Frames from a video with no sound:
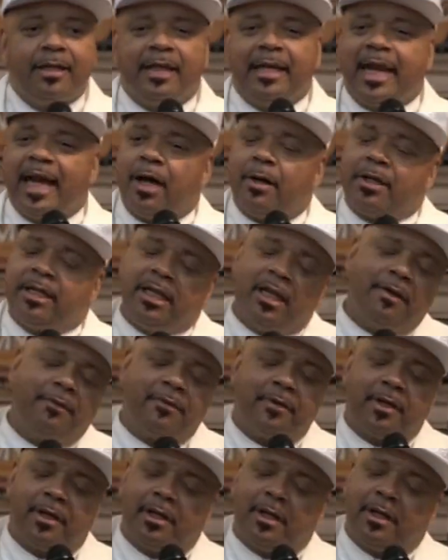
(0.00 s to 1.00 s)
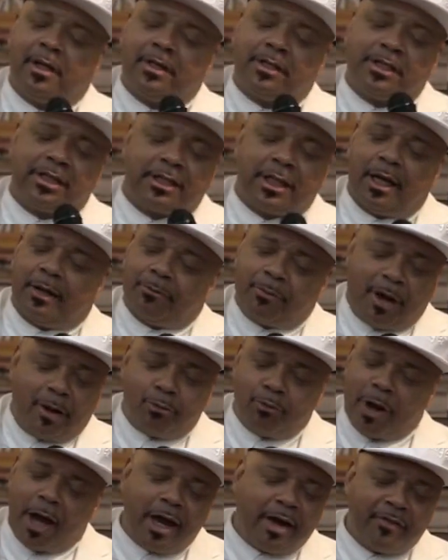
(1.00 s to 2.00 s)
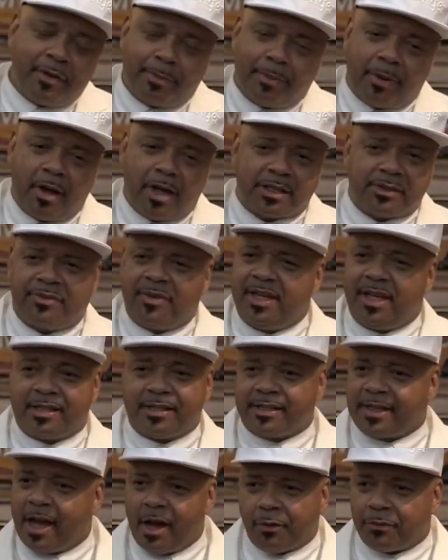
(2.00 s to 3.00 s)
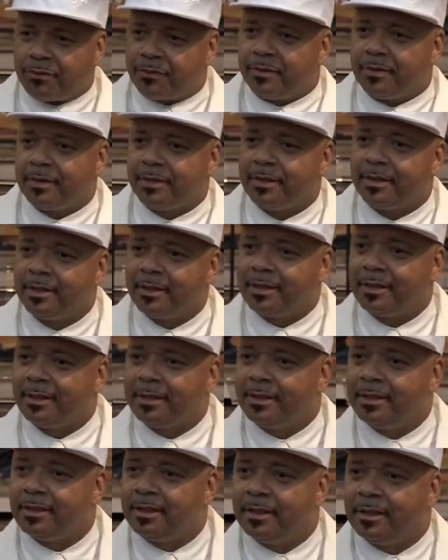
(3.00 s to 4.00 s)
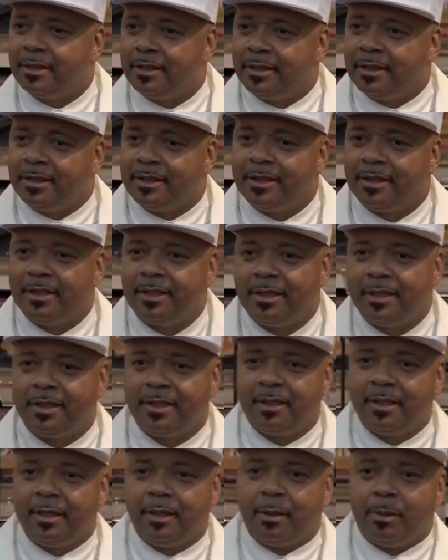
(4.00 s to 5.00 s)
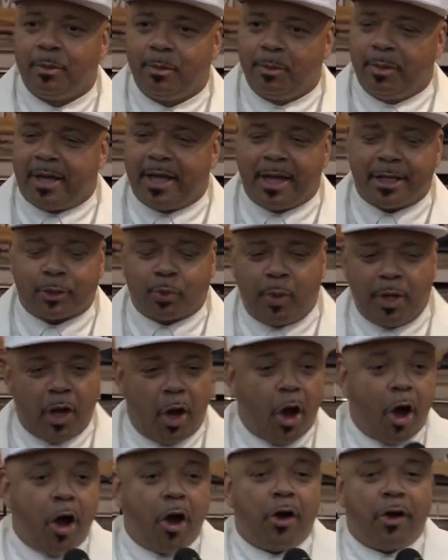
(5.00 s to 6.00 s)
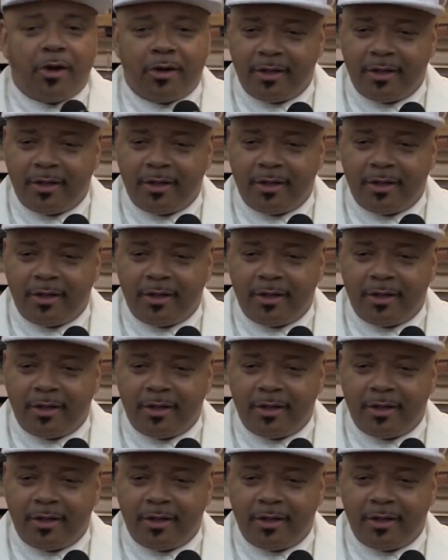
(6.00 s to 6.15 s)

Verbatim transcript: Now give a, a, a, round of applause for yourself. Woo! Because we all,